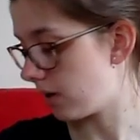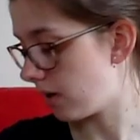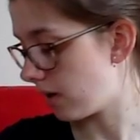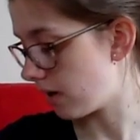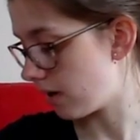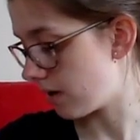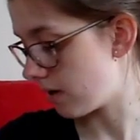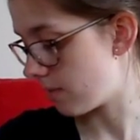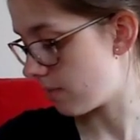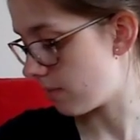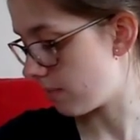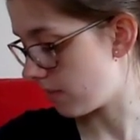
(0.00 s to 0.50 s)

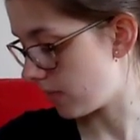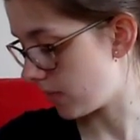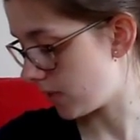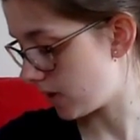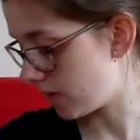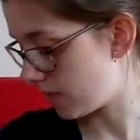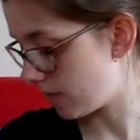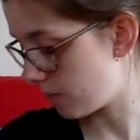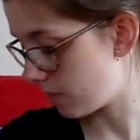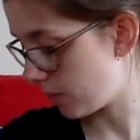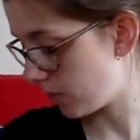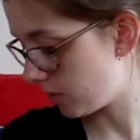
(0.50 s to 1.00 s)
and
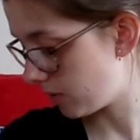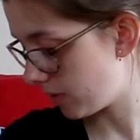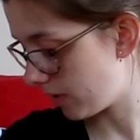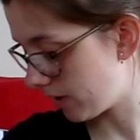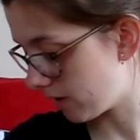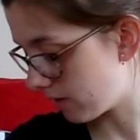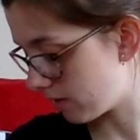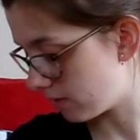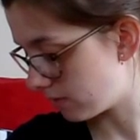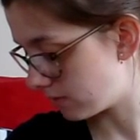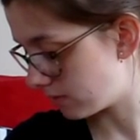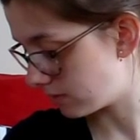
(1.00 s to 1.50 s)
the Mill
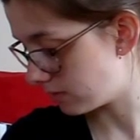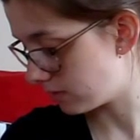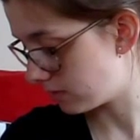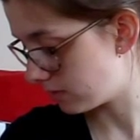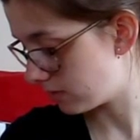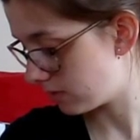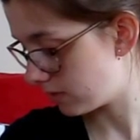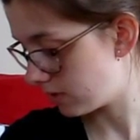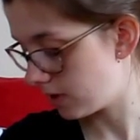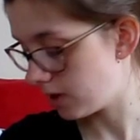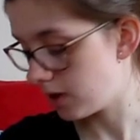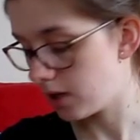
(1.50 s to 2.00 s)
Hill
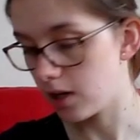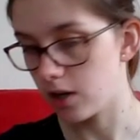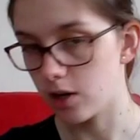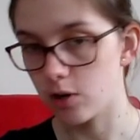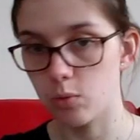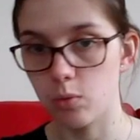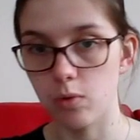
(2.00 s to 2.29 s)
are